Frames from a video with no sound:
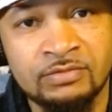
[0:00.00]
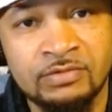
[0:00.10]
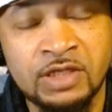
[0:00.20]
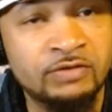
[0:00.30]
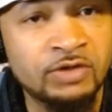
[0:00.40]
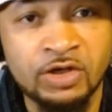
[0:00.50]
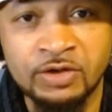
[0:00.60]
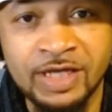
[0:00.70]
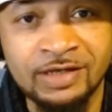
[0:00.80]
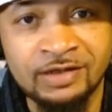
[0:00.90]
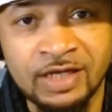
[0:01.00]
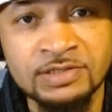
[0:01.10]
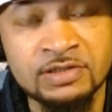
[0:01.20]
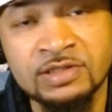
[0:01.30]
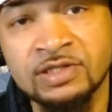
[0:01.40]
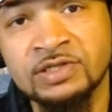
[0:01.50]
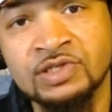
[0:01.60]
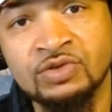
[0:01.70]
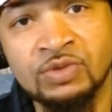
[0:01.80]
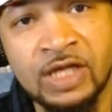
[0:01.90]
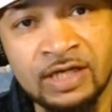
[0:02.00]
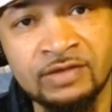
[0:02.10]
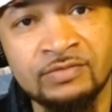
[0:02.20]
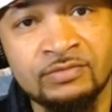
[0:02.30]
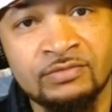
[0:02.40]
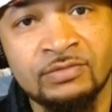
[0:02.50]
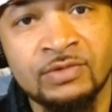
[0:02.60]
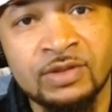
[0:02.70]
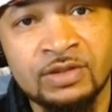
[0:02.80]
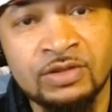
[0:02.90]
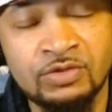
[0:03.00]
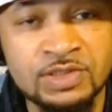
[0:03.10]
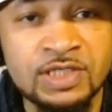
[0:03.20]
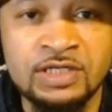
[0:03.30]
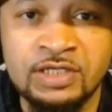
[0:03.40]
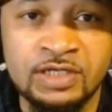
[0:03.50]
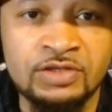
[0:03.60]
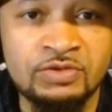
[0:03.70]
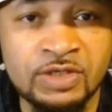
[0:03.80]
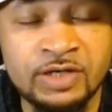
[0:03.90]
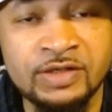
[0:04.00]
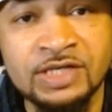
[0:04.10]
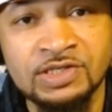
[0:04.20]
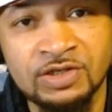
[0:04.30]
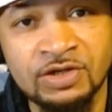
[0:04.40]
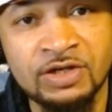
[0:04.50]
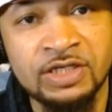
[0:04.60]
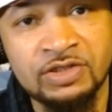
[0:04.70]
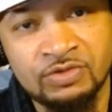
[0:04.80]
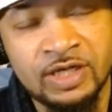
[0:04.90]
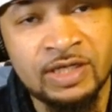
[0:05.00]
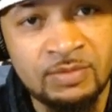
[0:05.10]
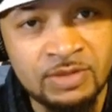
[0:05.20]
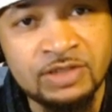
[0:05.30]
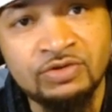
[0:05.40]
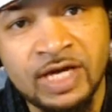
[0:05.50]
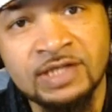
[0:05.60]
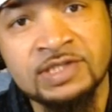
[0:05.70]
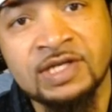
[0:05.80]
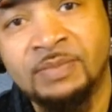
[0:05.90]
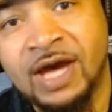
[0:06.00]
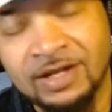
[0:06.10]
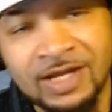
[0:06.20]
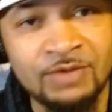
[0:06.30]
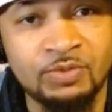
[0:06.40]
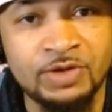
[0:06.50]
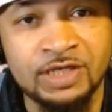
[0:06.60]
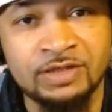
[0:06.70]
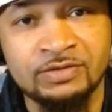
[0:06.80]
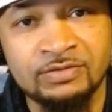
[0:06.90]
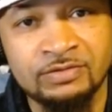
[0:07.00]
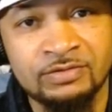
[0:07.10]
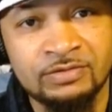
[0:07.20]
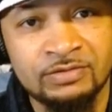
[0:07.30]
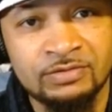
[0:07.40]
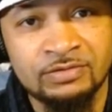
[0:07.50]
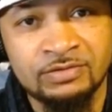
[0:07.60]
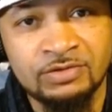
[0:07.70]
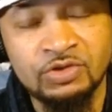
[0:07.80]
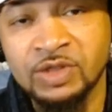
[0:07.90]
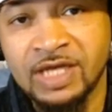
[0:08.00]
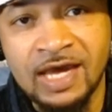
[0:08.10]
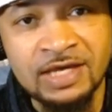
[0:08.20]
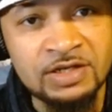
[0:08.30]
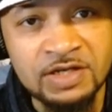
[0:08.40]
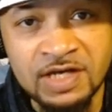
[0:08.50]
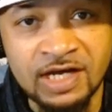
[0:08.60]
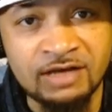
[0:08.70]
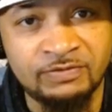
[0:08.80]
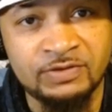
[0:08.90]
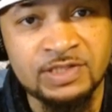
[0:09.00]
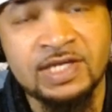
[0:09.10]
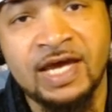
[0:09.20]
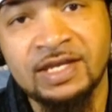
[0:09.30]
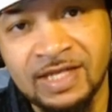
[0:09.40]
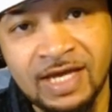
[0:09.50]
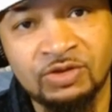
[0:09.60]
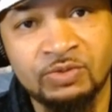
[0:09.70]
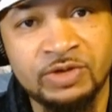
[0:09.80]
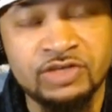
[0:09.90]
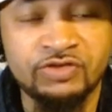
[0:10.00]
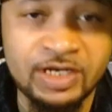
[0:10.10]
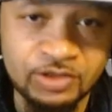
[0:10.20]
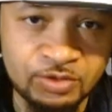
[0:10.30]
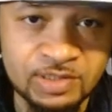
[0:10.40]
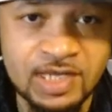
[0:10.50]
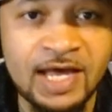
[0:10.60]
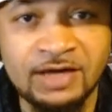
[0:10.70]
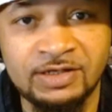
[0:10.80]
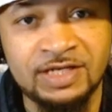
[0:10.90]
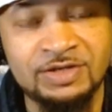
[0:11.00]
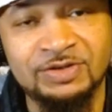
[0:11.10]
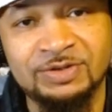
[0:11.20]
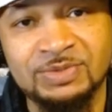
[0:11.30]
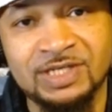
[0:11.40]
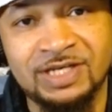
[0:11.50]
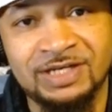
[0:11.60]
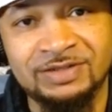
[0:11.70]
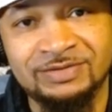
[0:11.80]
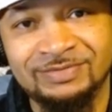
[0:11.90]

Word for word: Never learn a lesson until it's too late. You see, yeah, you learned that shit early. You got, I mean, you got to step out of that ring. You didn't got hit enough. It's time to get out the ring. It's trying to throw the towel in. You know what I'm saying?